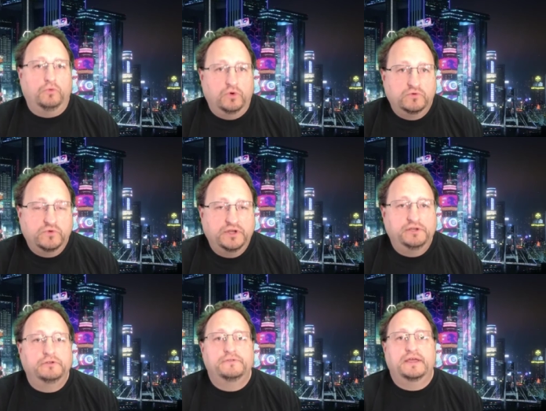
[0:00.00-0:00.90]
Well, one
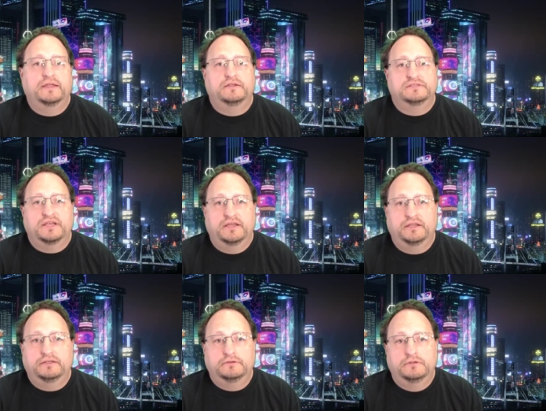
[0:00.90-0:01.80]
way to do that is
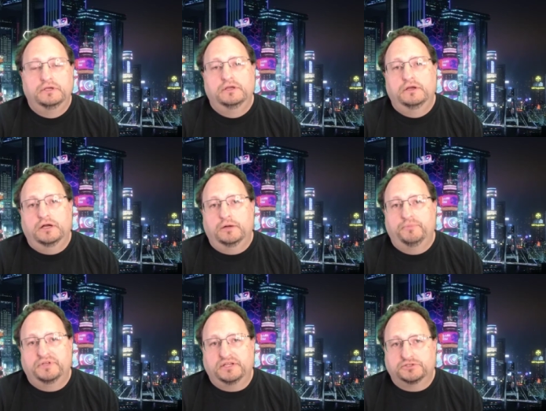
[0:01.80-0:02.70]
add in
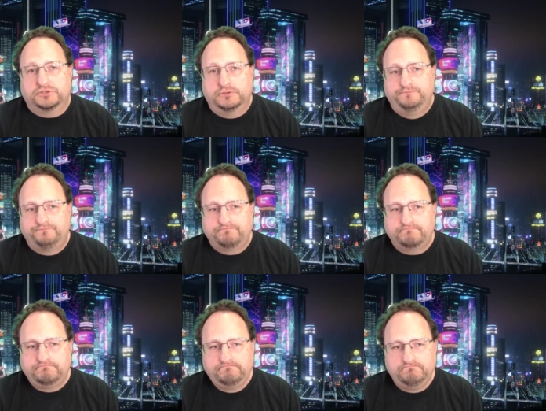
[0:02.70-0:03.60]
uh, potential,
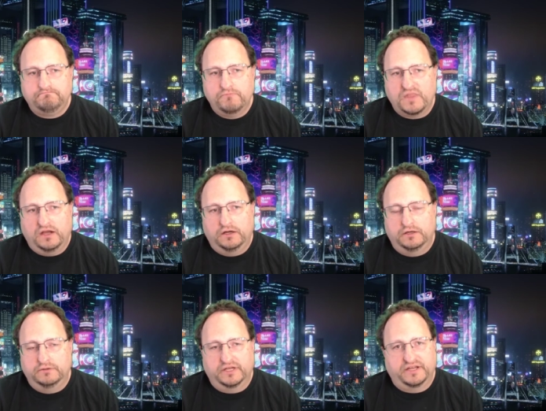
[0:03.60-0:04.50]

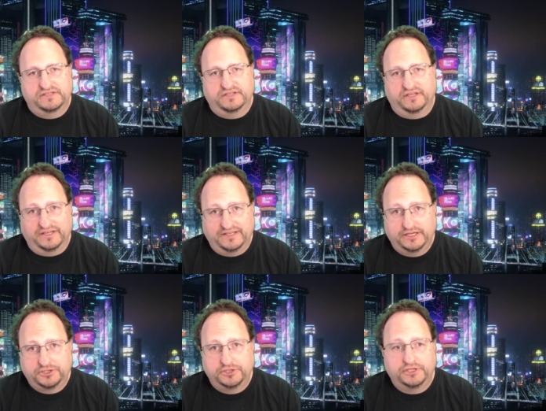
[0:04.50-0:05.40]
uh, like I said,
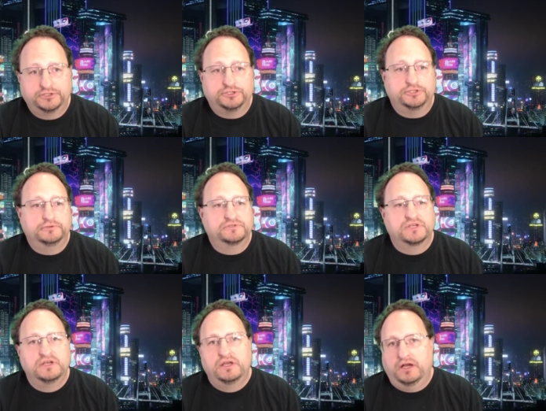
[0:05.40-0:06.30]
addiction
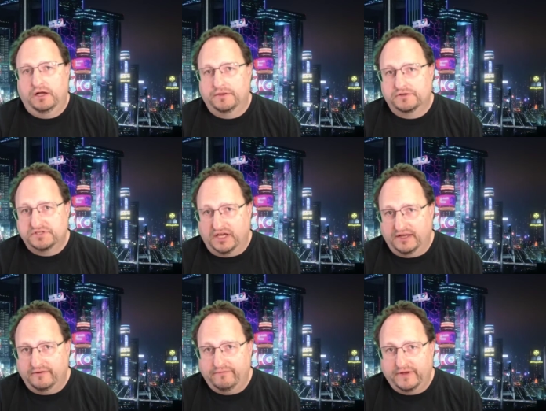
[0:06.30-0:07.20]
issues, other
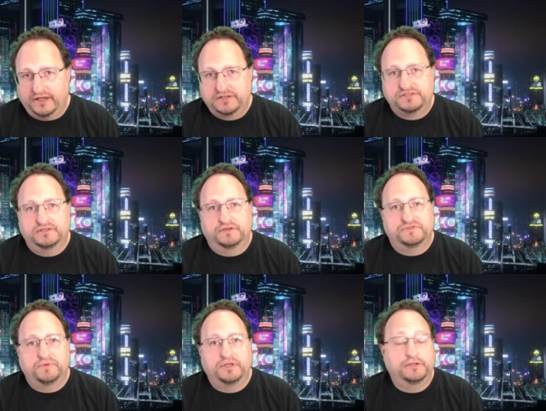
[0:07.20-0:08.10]
side effects of